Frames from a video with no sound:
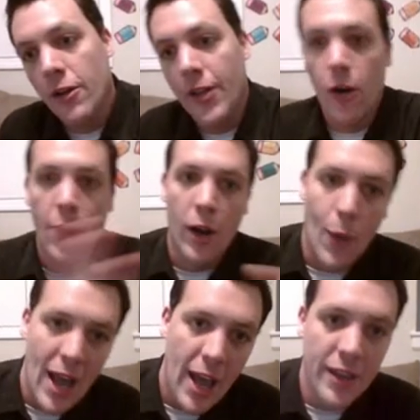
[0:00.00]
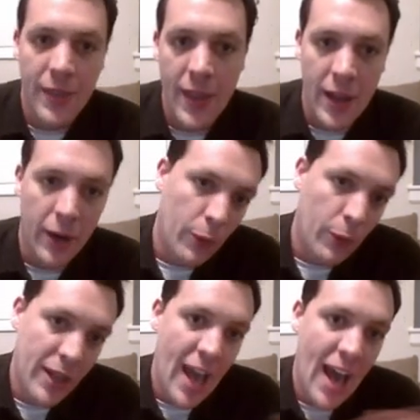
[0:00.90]
Are they going away? Then it will
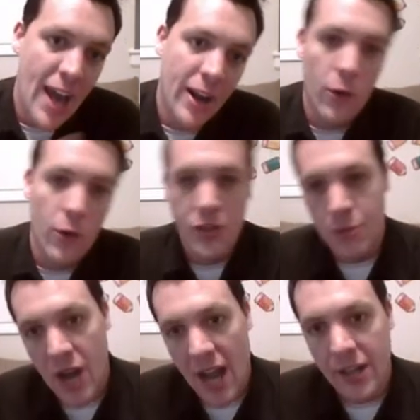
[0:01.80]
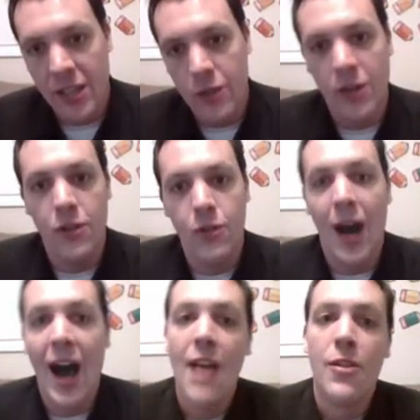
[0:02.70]
be adding or subtracting. You can do
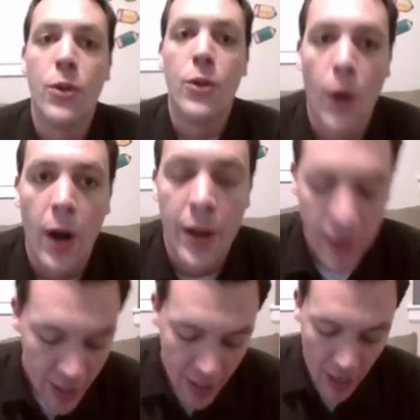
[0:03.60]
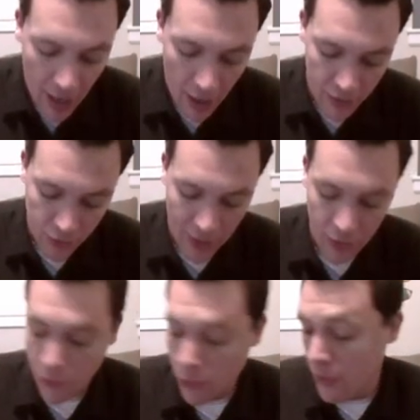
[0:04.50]
either one. So I
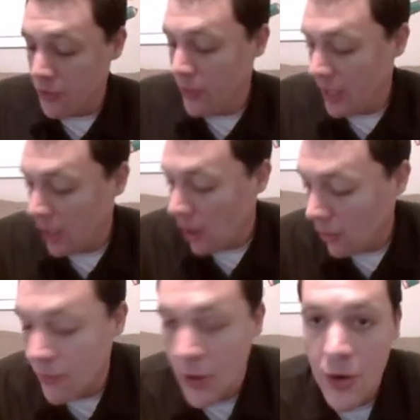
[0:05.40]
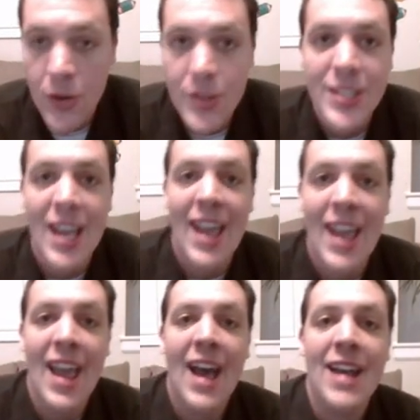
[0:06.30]
look forward to reading all of those
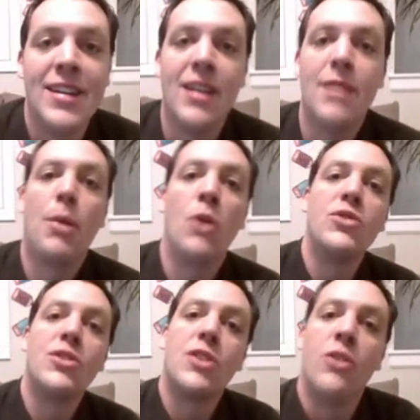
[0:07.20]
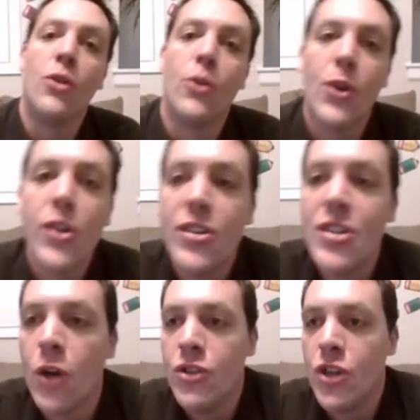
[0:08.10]
and post your work to
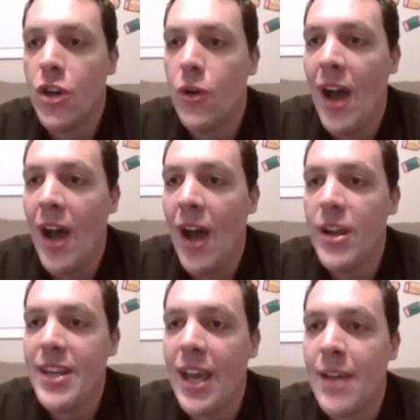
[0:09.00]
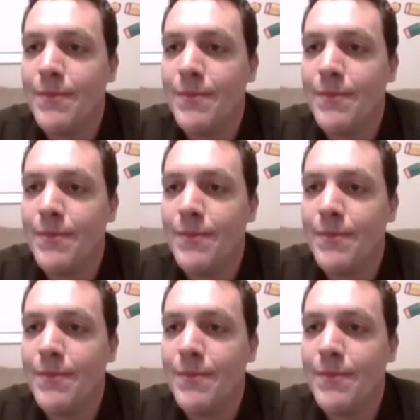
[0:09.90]
Dojo. Have a great day.